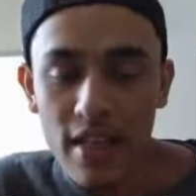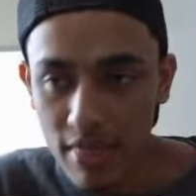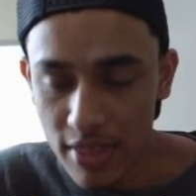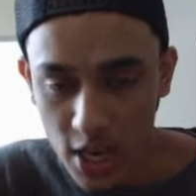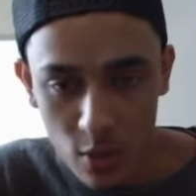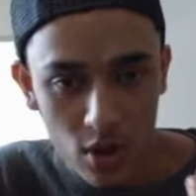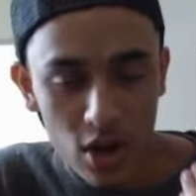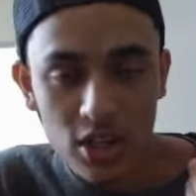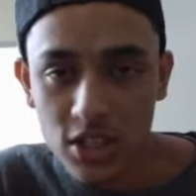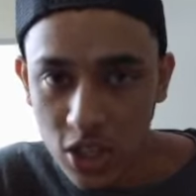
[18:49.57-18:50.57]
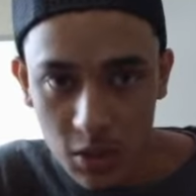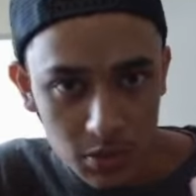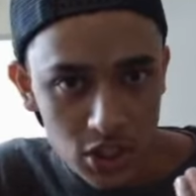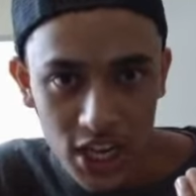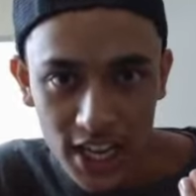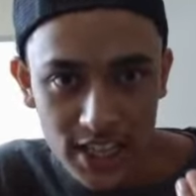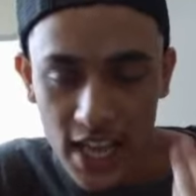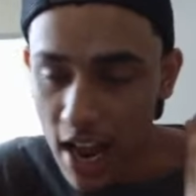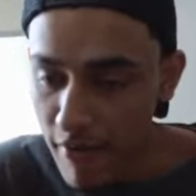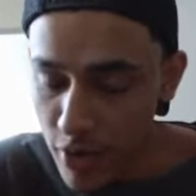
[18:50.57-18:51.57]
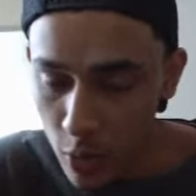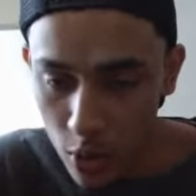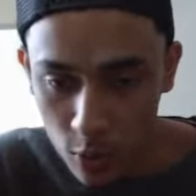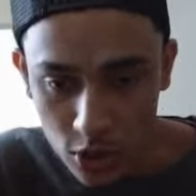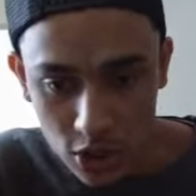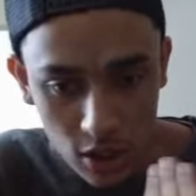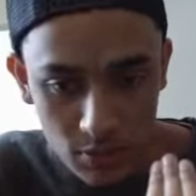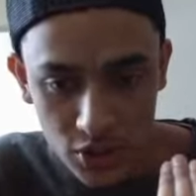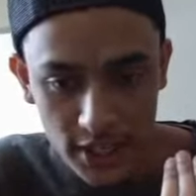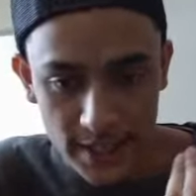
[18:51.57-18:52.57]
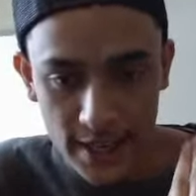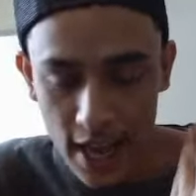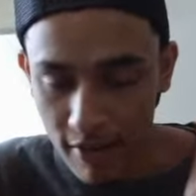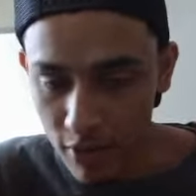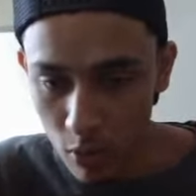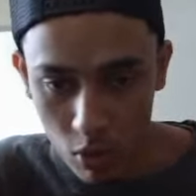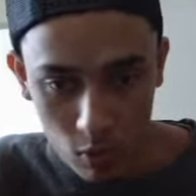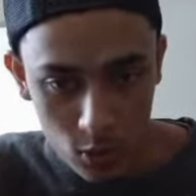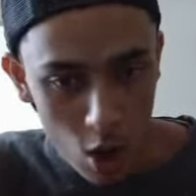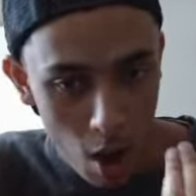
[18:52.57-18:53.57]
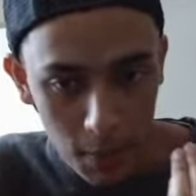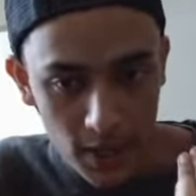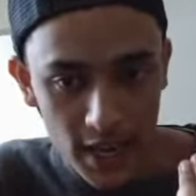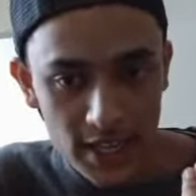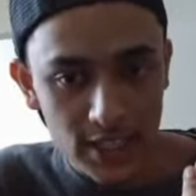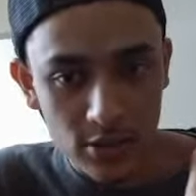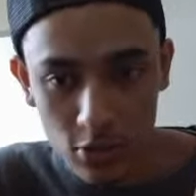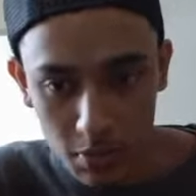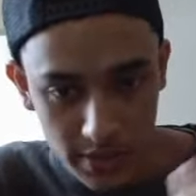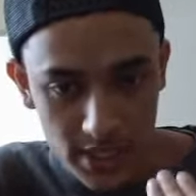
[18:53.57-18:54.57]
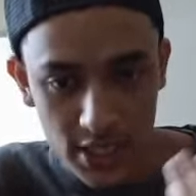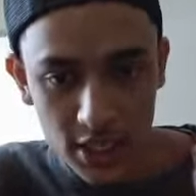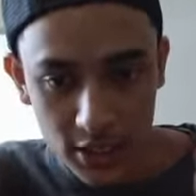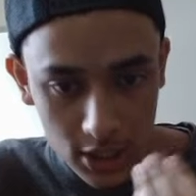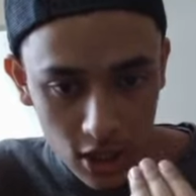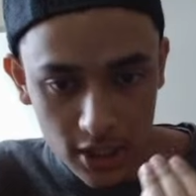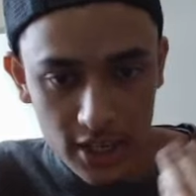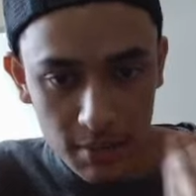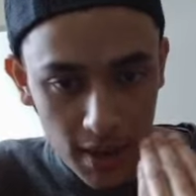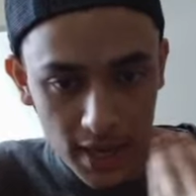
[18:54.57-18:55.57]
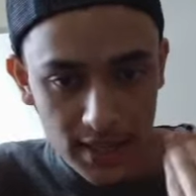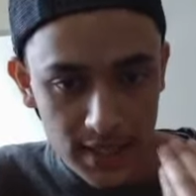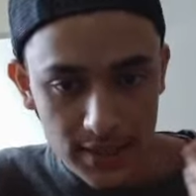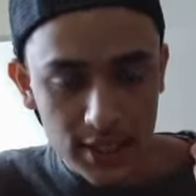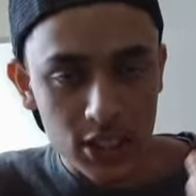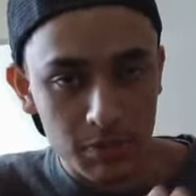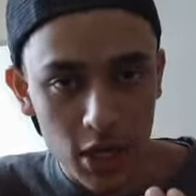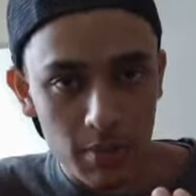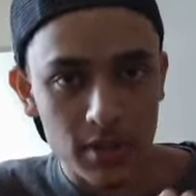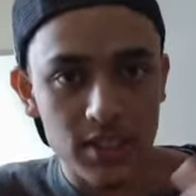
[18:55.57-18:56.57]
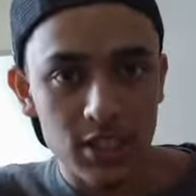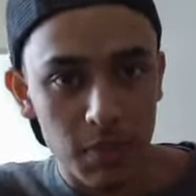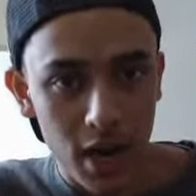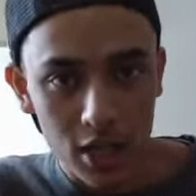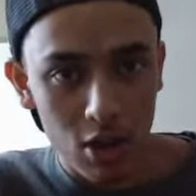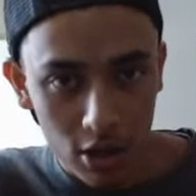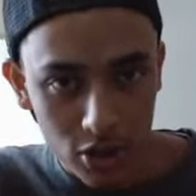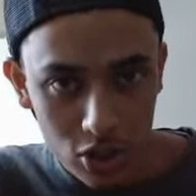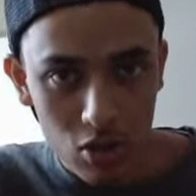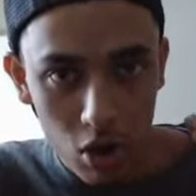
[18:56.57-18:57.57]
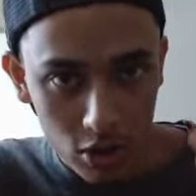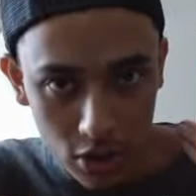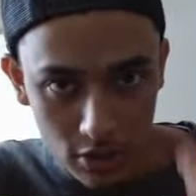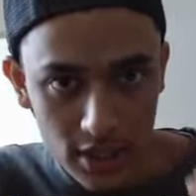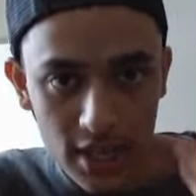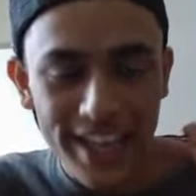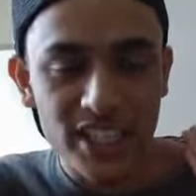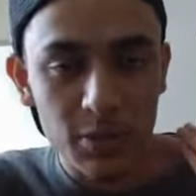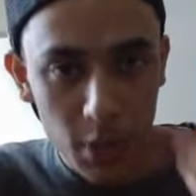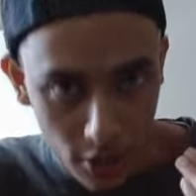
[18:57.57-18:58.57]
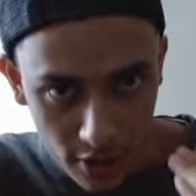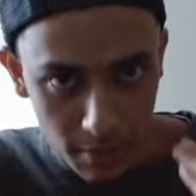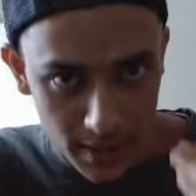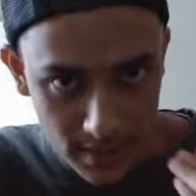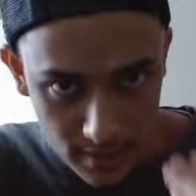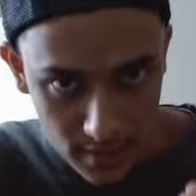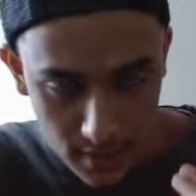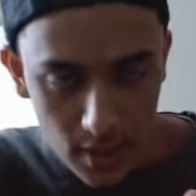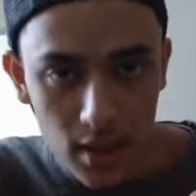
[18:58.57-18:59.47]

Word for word: They were a subject. Everyone was subjected, everyone was obligated to be conducted by these experiments, these biological altering experiments.